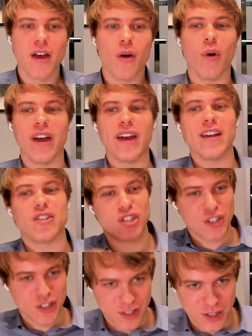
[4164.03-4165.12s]

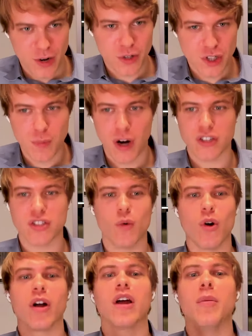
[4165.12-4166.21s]
which you know sparks a
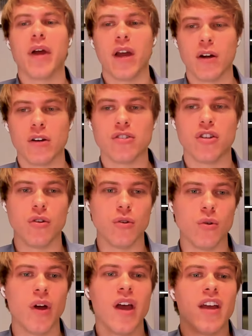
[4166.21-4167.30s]
war compared
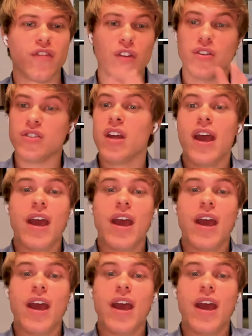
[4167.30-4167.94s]
to if there's